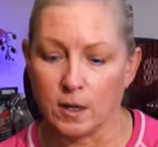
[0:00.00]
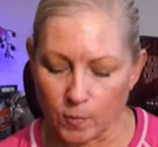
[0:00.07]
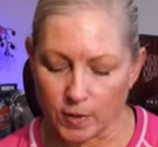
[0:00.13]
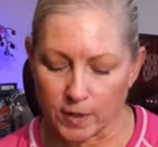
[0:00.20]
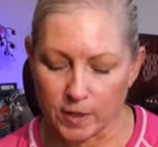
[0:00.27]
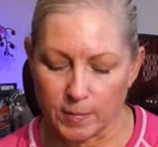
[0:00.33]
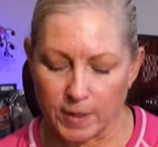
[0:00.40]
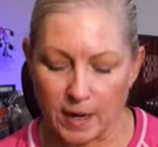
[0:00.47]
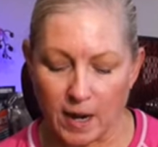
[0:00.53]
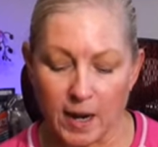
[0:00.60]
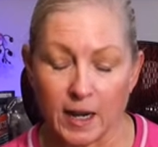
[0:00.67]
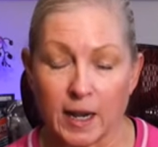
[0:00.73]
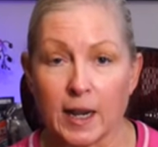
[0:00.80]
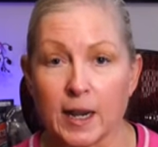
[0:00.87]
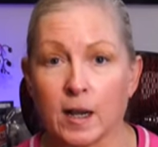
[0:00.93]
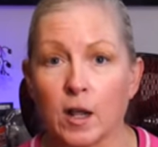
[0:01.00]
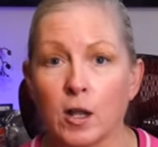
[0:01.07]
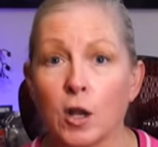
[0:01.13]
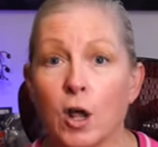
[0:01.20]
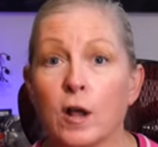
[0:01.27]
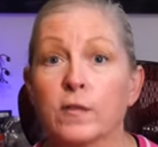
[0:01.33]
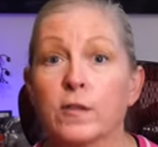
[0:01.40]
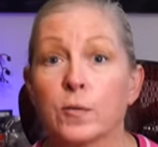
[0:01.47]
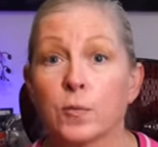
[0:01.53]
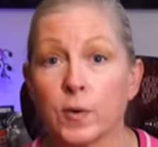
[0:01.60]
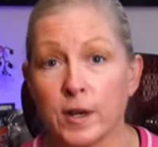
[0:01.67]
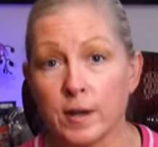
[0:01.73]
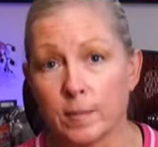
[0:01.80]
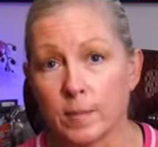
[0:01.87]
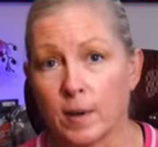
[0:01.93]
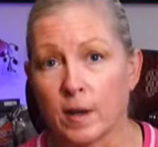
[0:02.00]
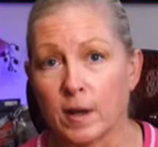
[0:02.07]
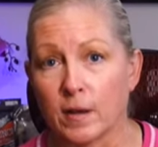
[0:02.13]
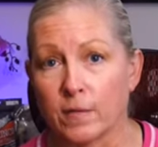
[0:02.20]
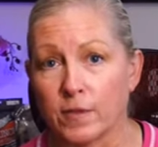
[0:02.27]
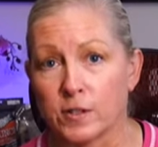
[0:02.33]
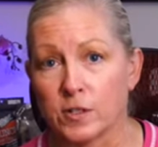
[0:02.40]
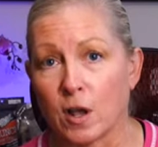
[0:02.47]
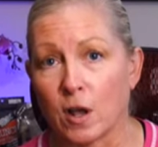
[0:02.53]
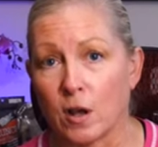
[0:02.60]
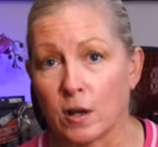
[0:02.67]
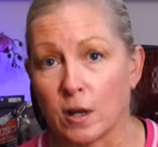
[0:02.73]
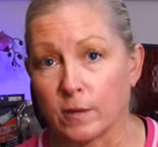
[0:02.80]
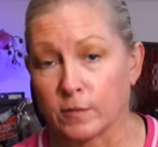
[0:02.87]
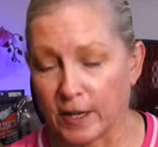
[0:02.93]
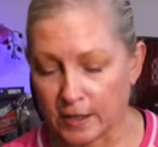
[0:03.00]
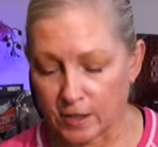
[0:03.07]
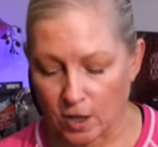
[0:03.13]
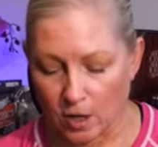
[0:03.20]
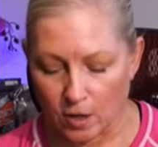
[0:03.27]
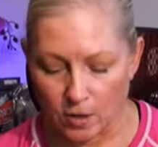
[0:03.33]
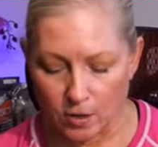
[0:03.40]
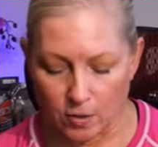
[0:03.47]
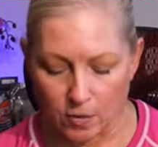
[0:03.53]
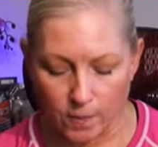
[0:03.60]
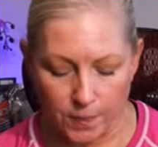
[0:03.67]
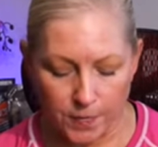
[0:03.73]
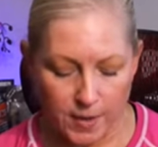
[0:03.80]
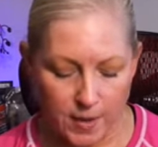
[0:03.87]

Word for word: We're going to be hiking along the rim of the Ta of Lake Tahoe